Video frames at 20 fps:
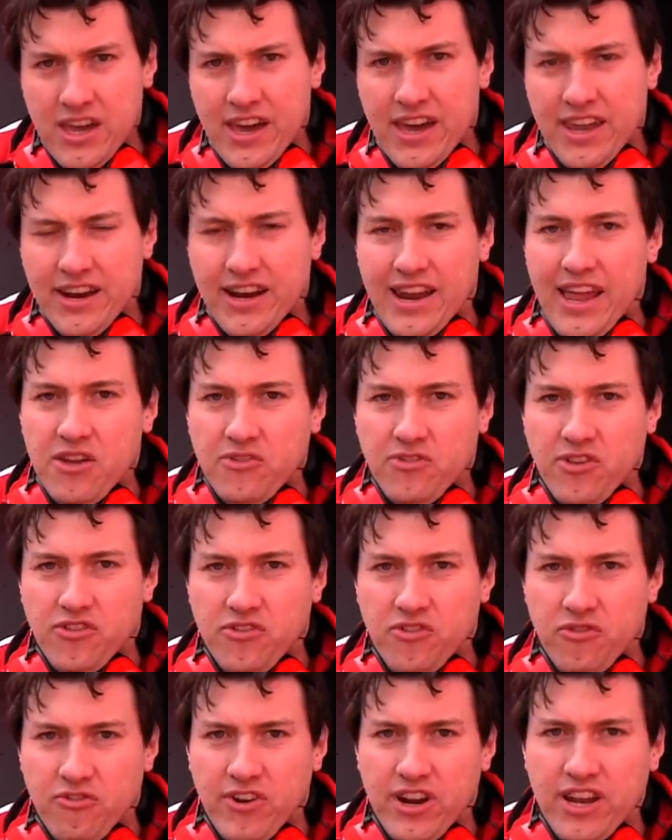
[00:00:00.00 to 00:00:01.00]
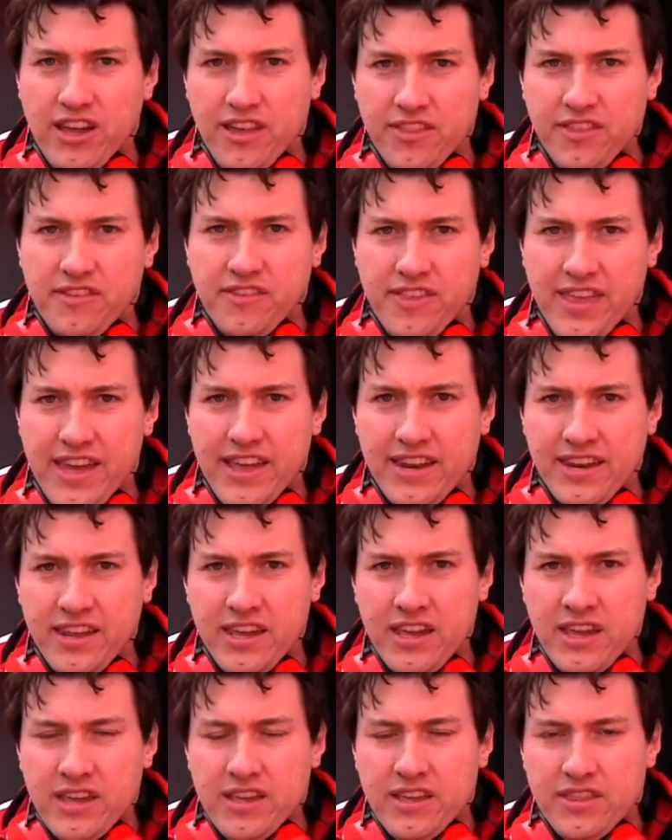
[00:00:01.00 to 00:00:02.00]
and allows us to really understand
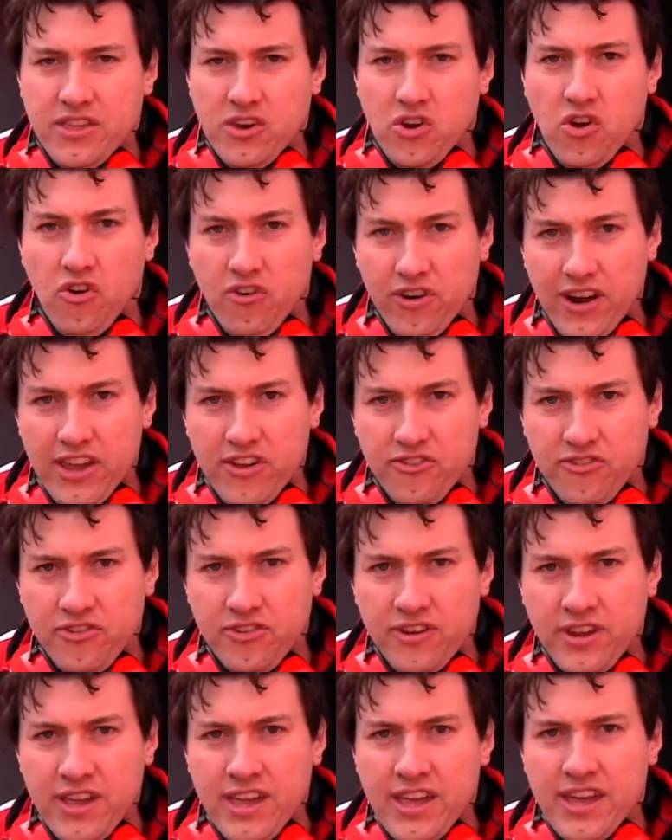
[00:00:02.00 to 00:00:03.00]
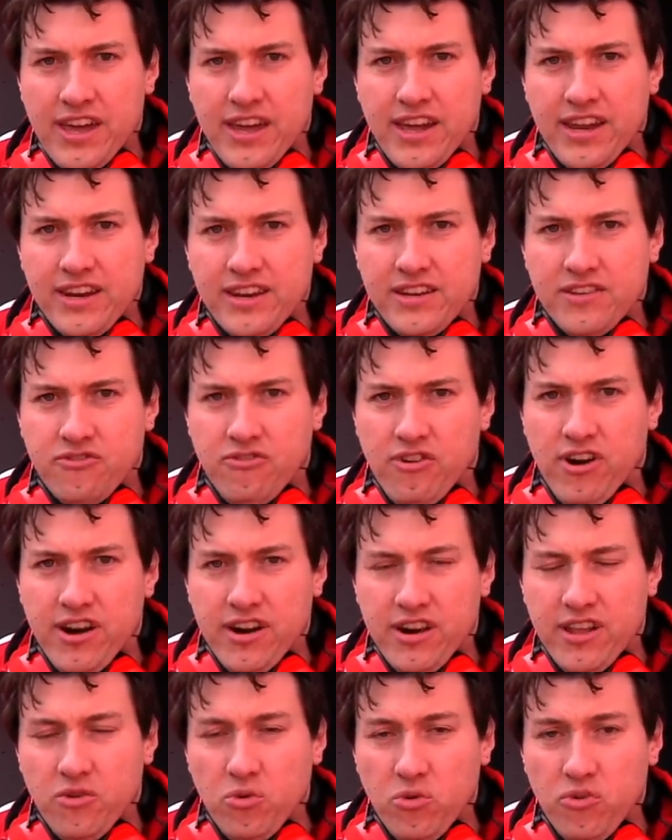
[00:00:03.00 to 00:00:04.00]
the correlation and try
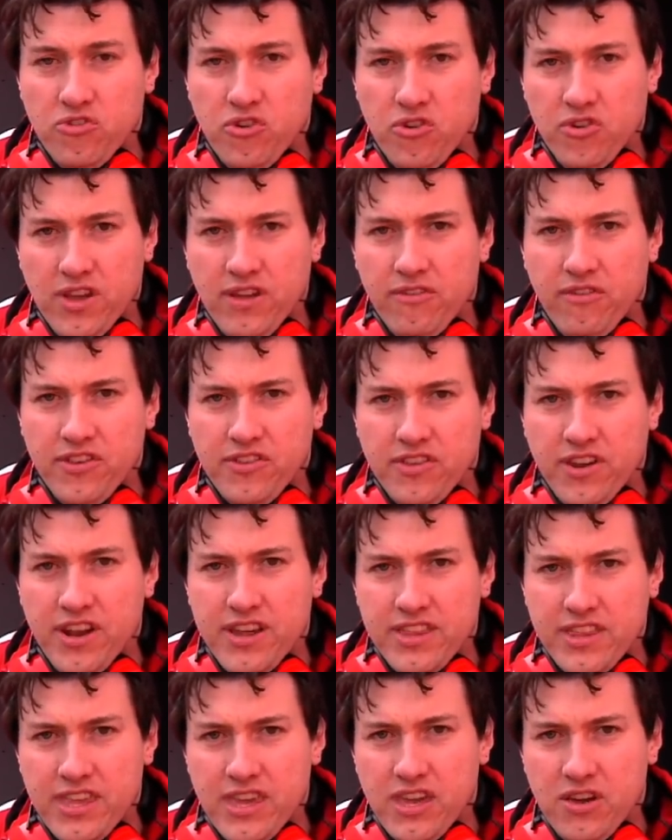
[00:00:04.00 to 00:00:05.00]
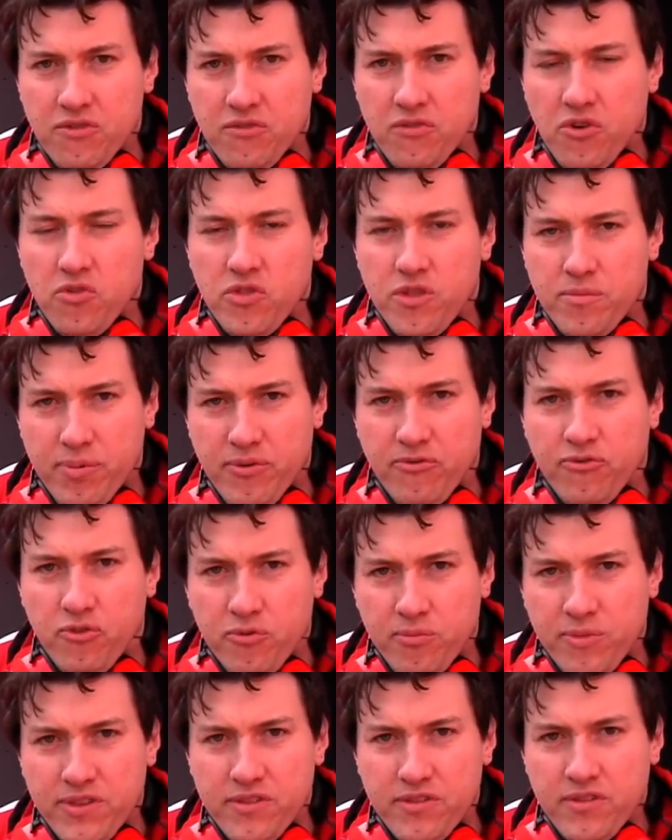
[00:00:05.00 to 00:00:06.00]
and also give us an idea on the
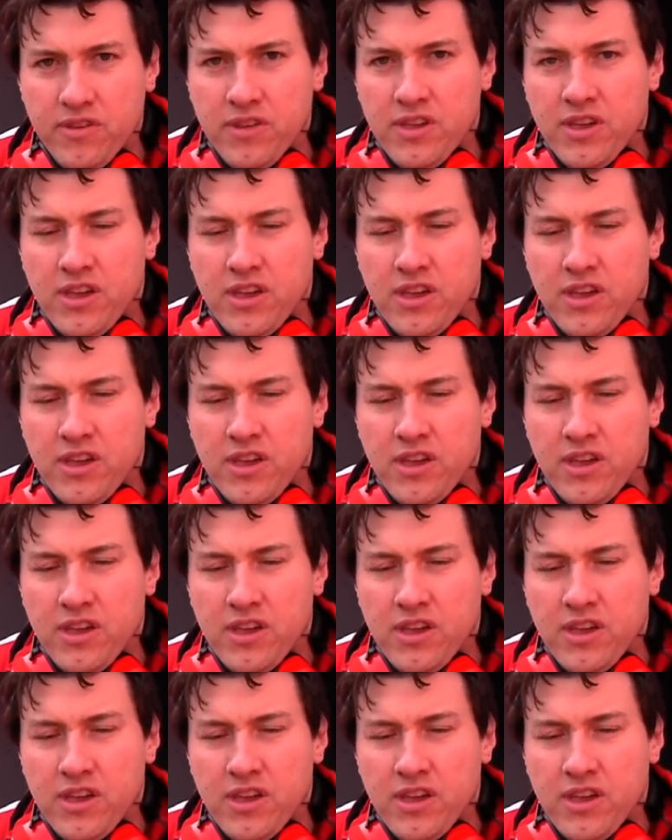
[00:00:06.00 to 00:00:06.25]
performance